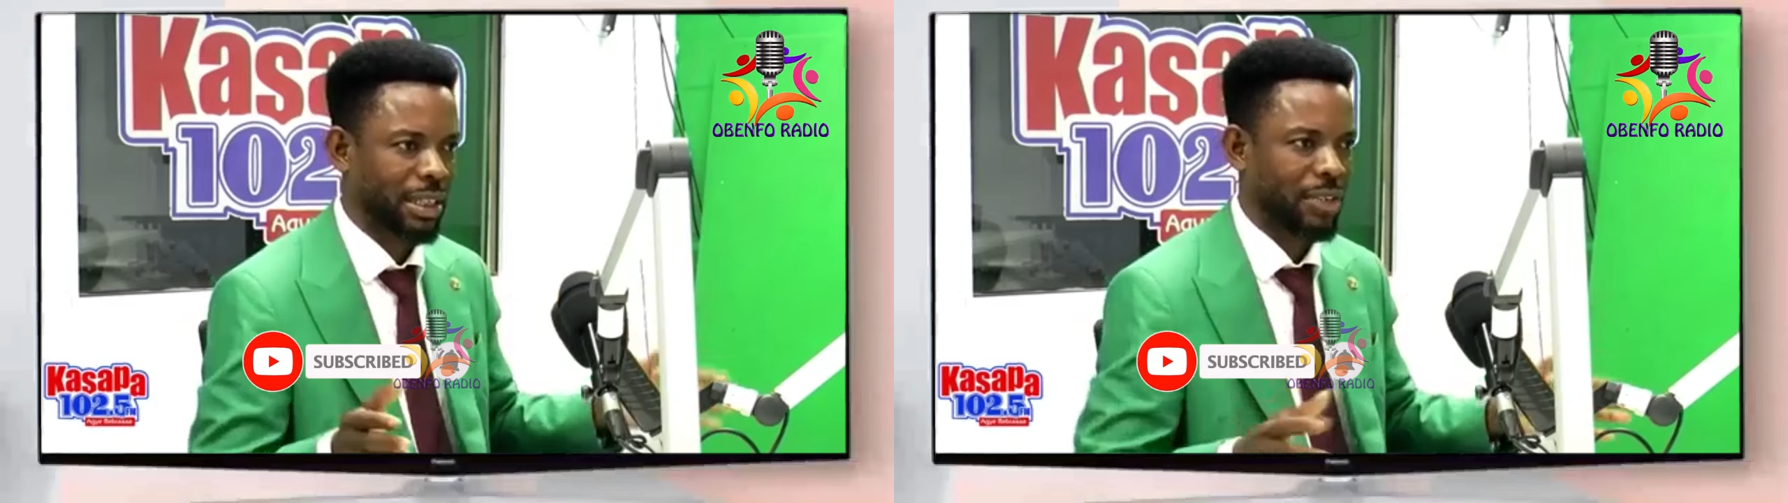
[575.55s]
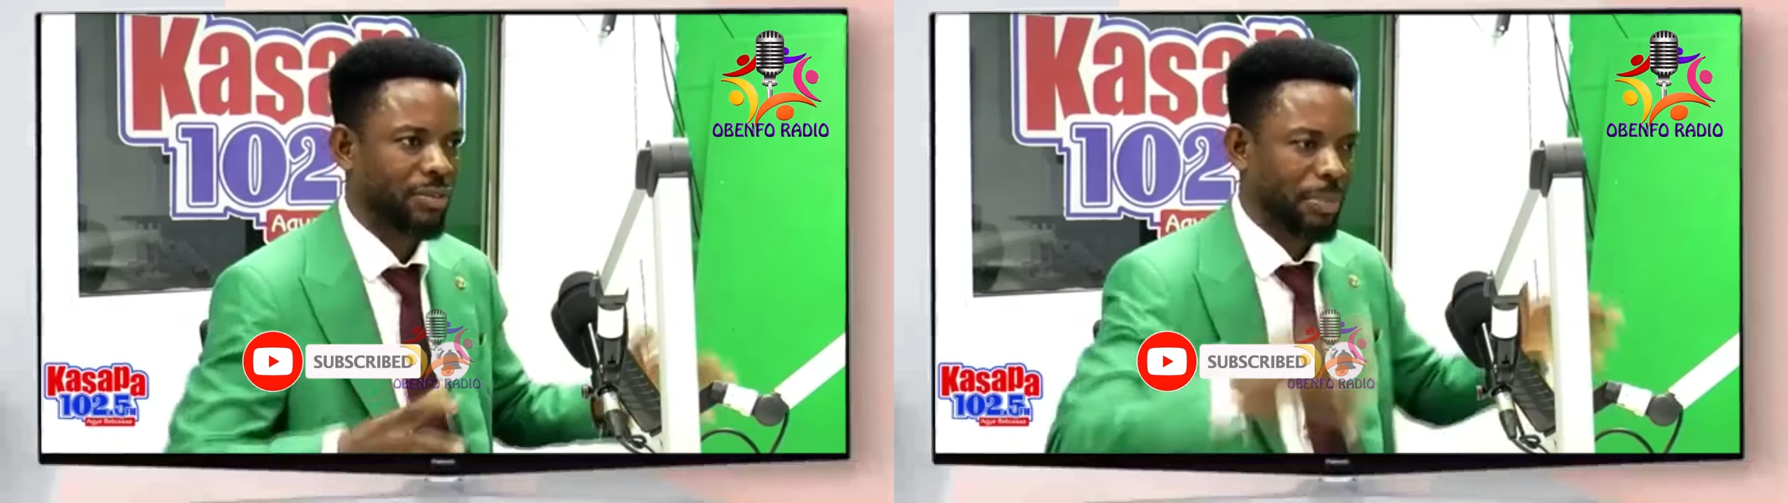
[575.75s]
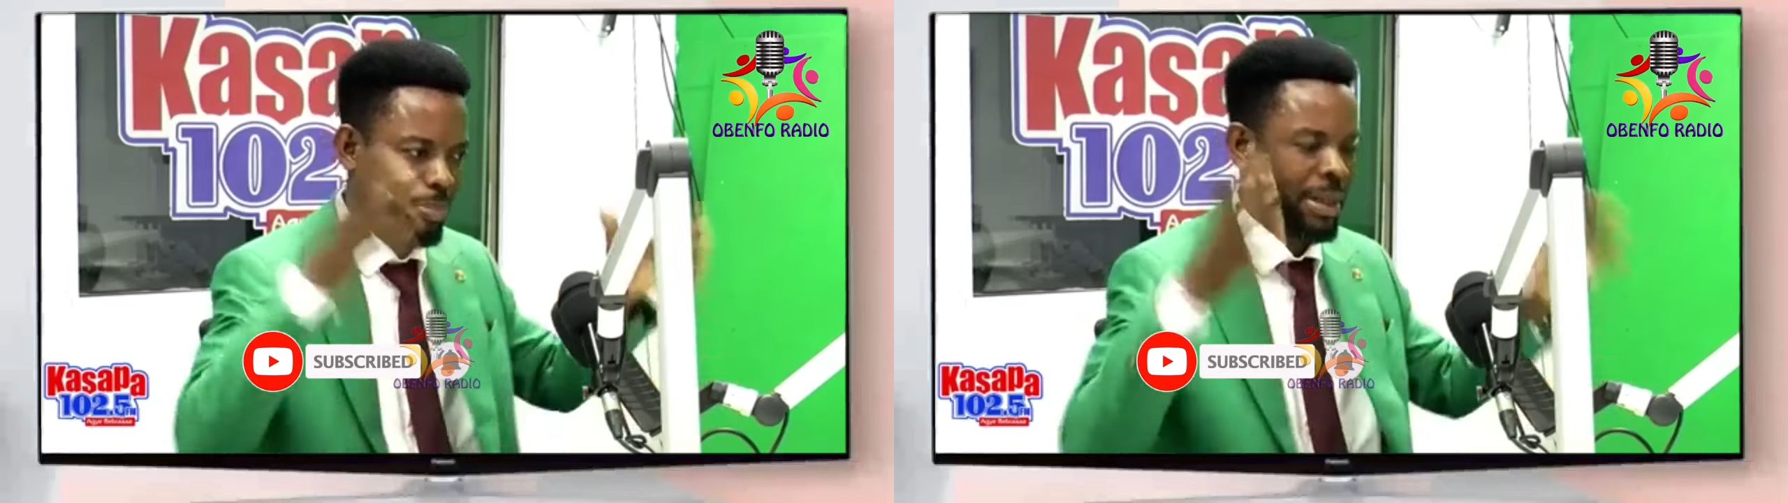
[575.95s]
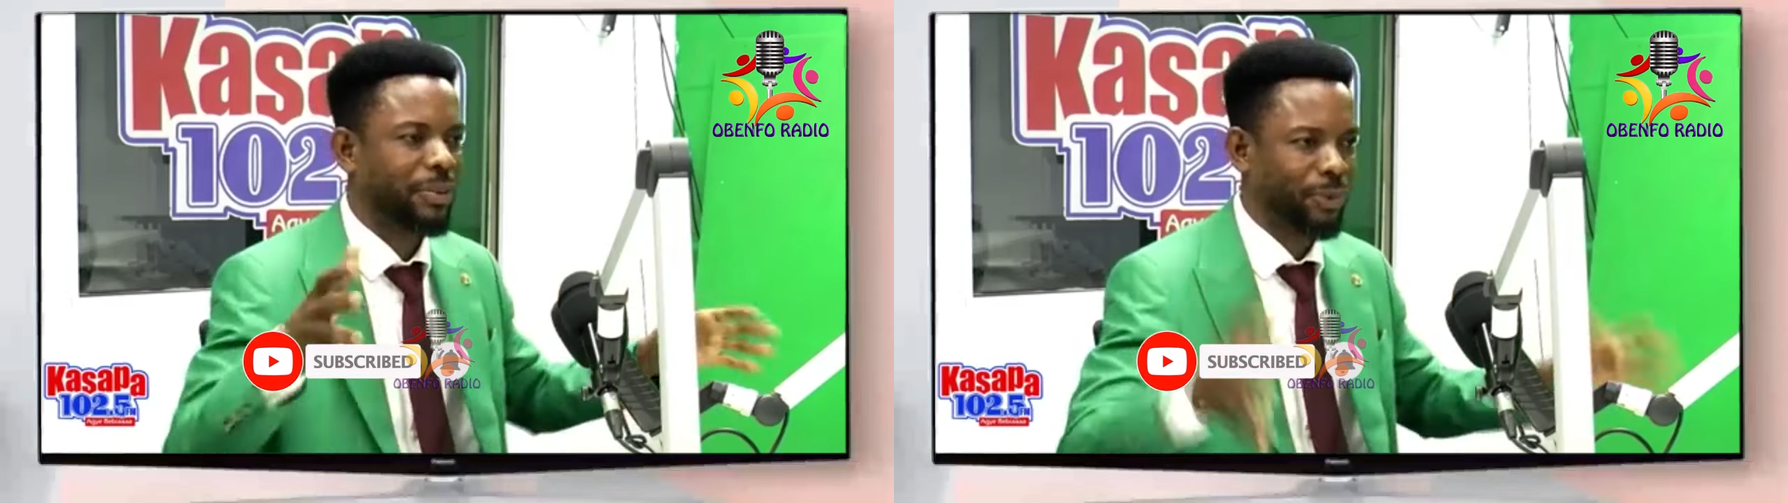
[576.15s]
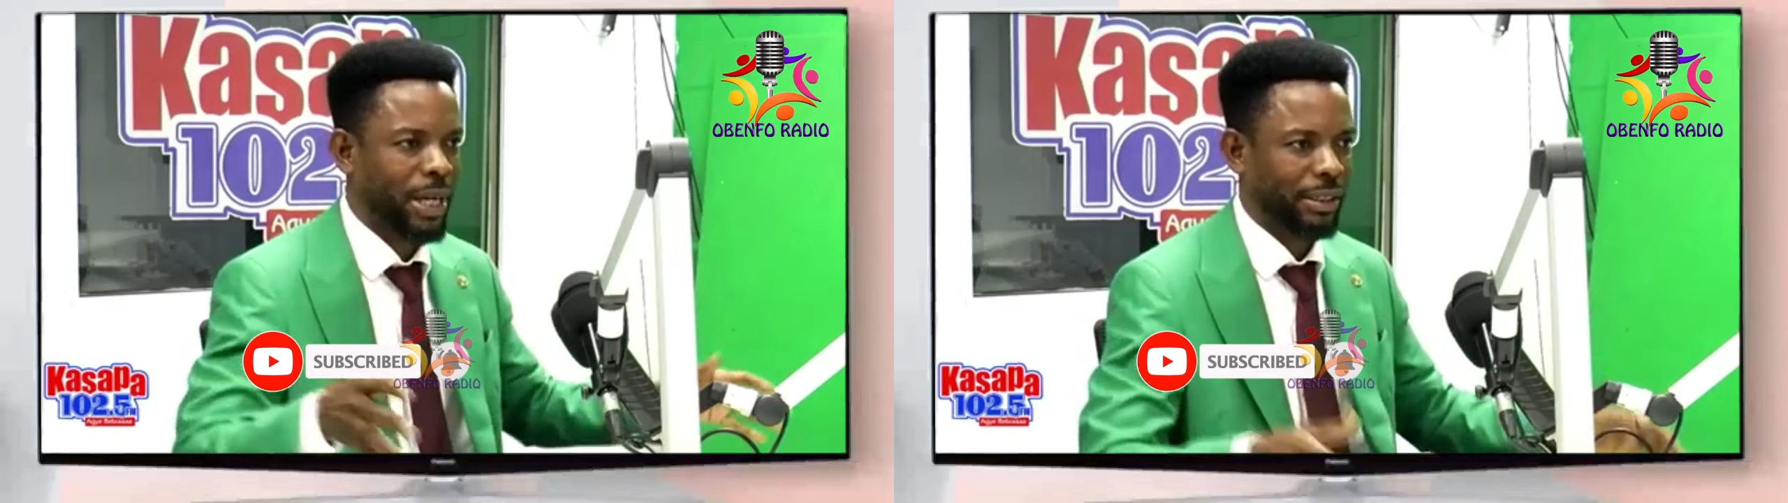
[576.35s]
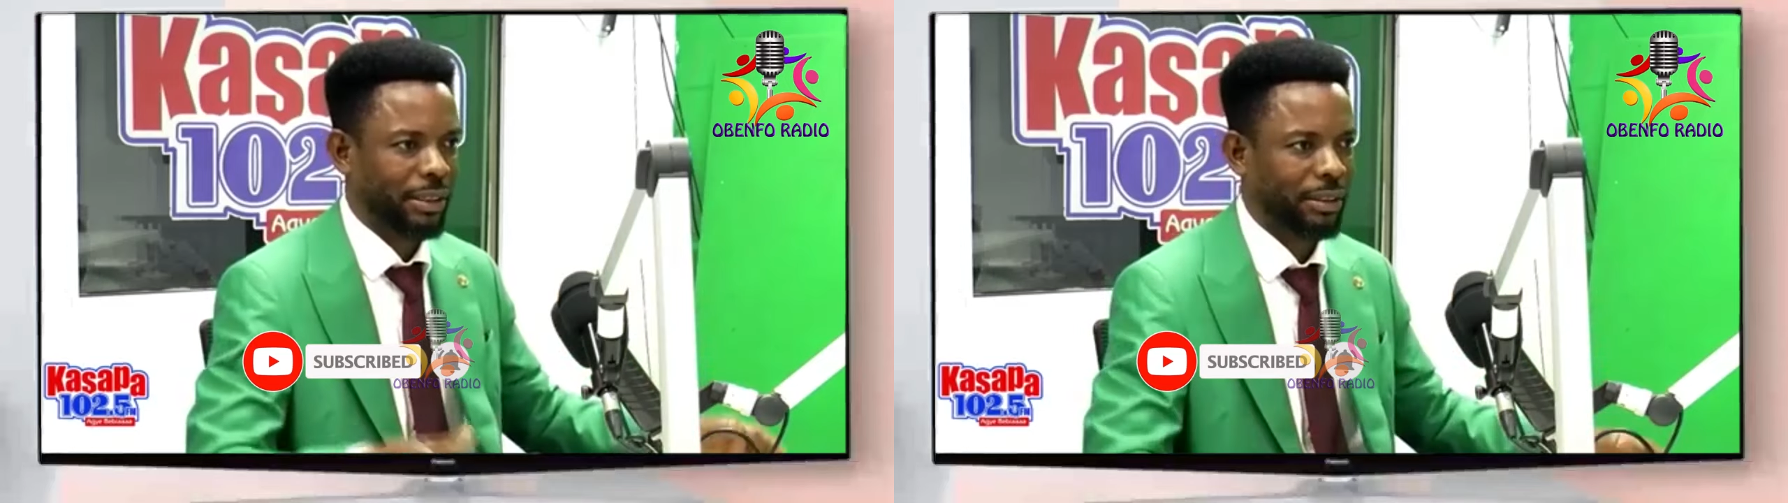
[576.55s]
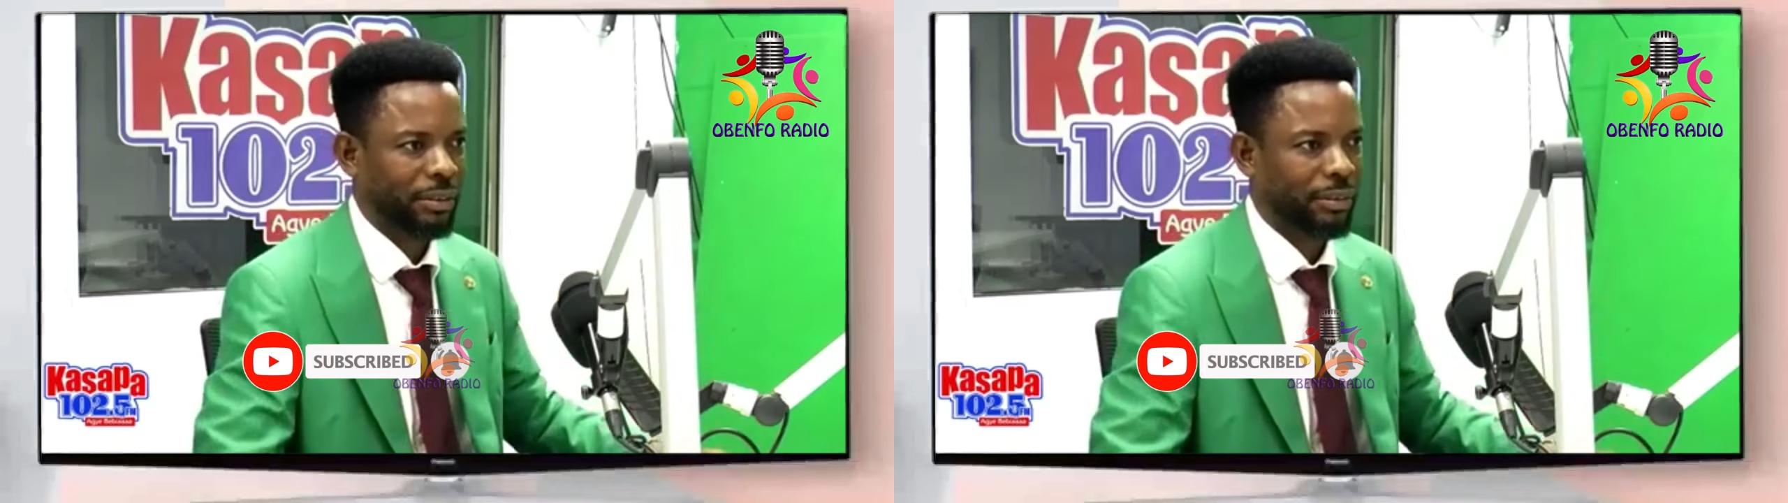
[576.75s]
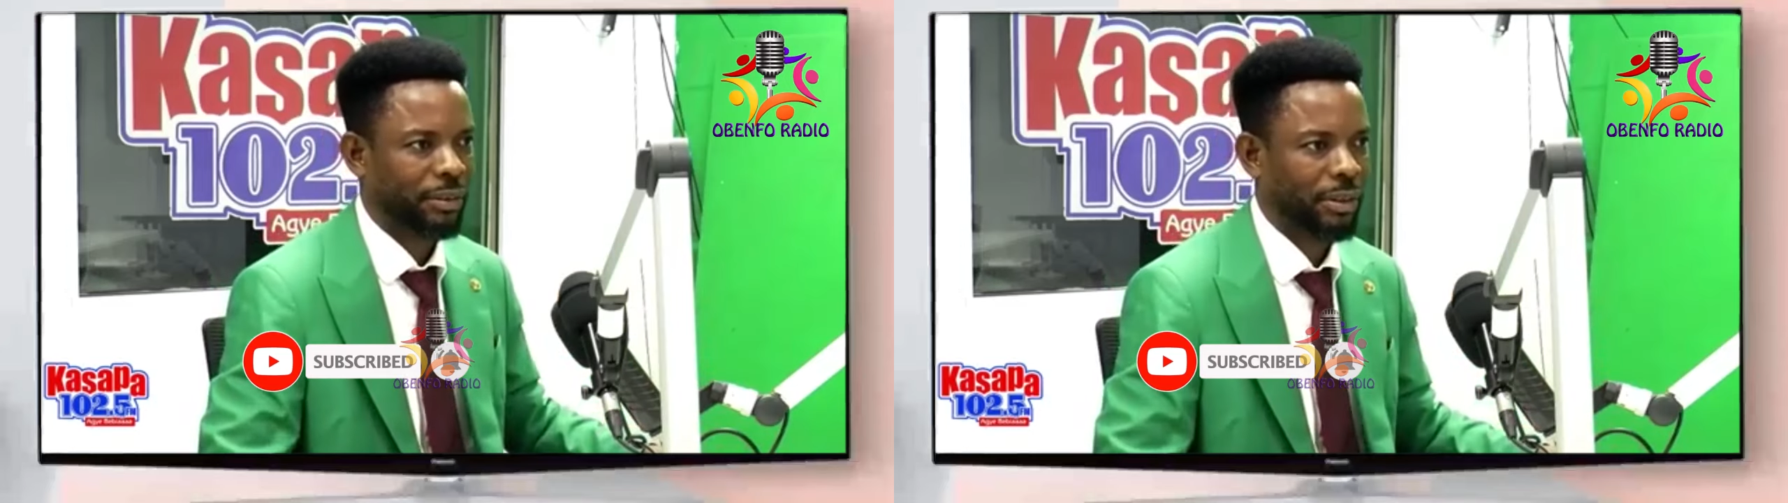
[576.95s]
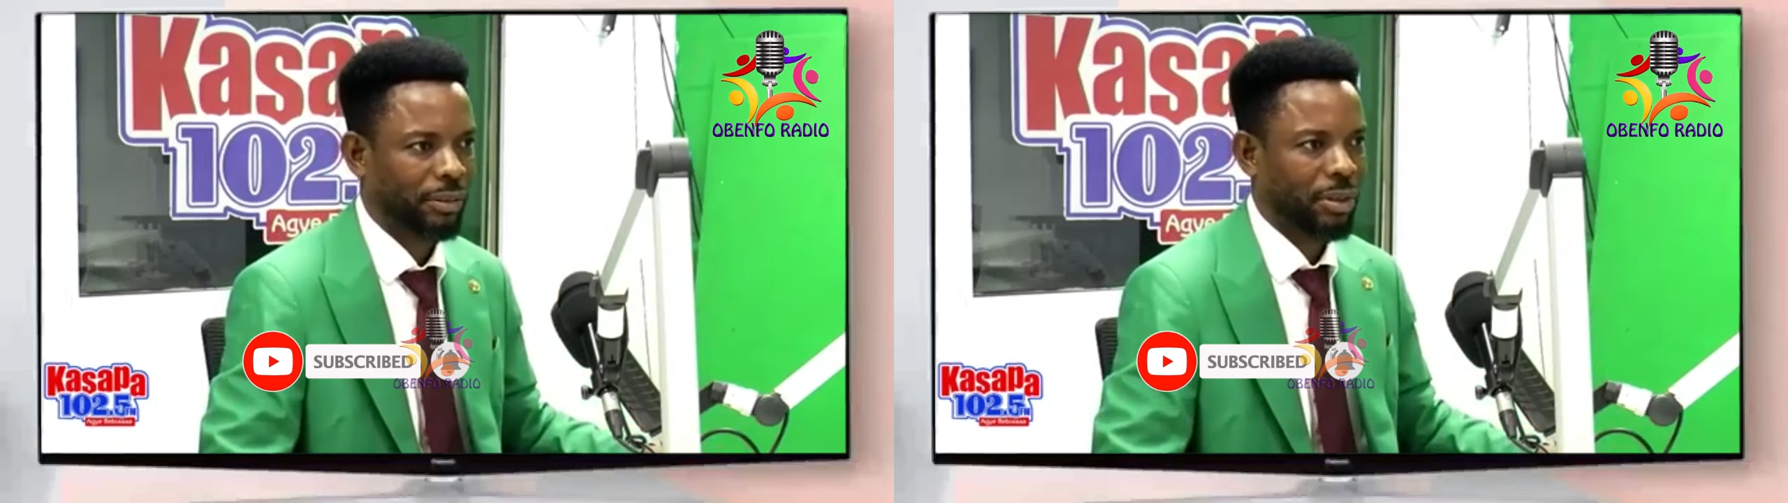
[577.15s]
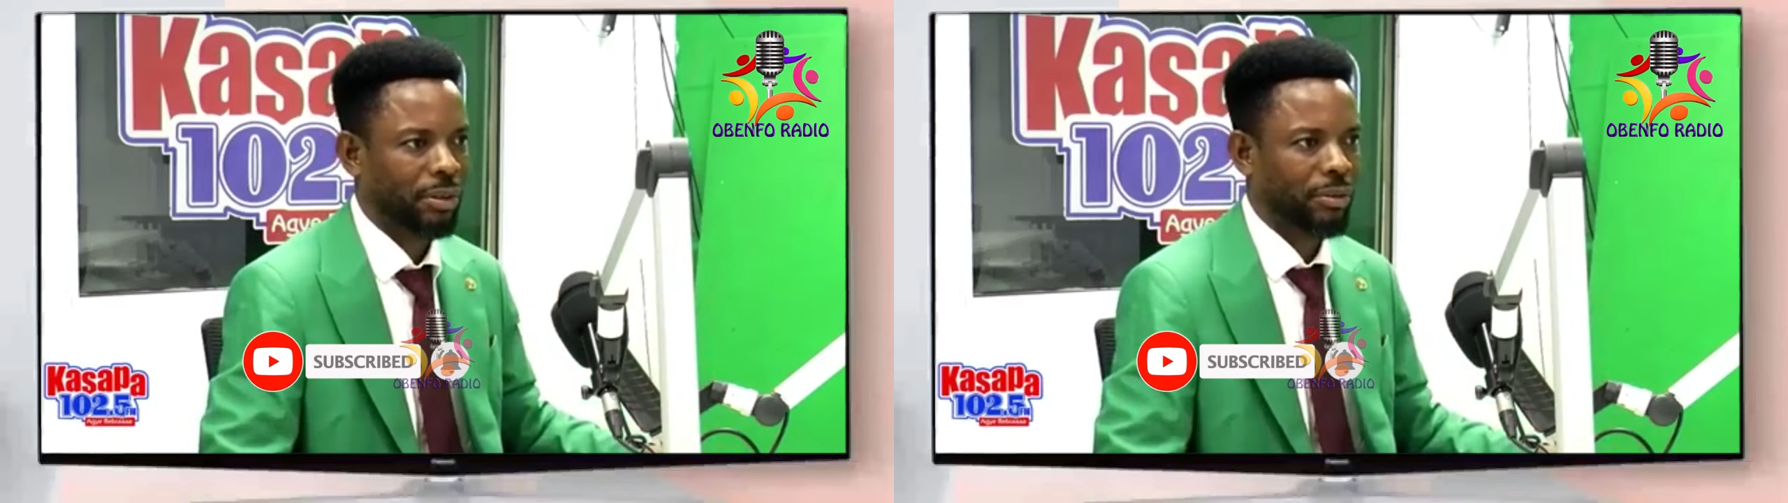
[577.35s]
No I plan well.
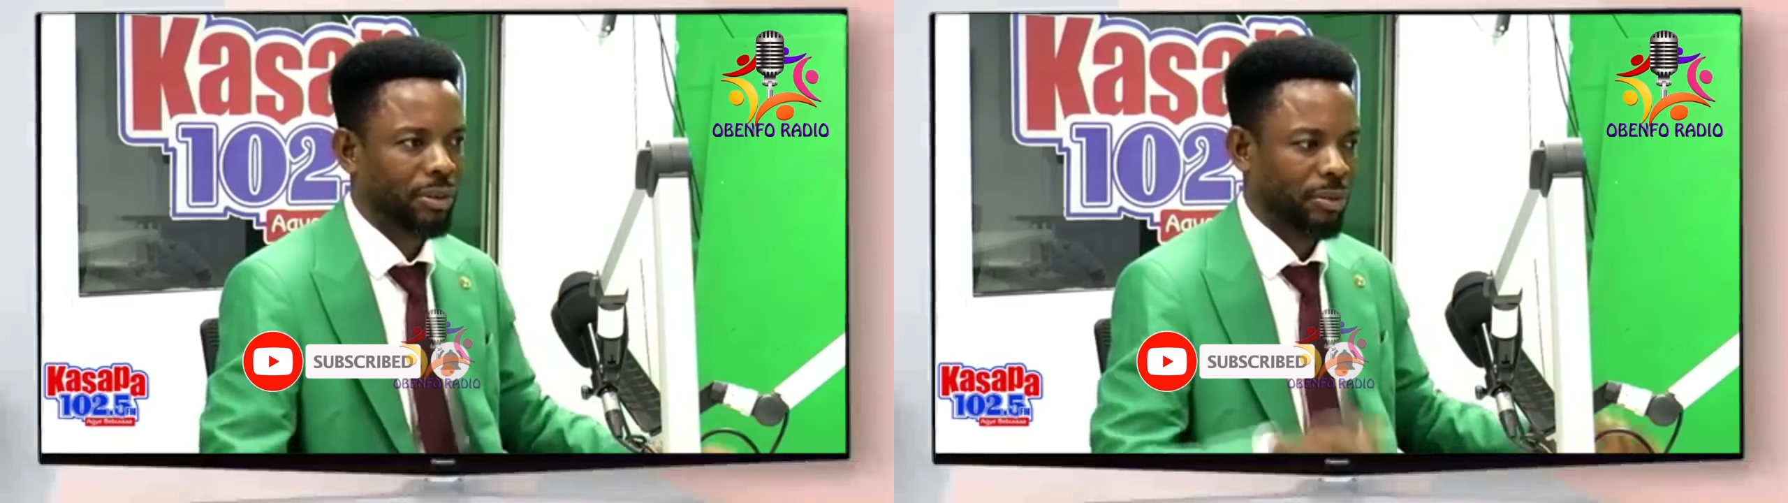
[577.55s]
So we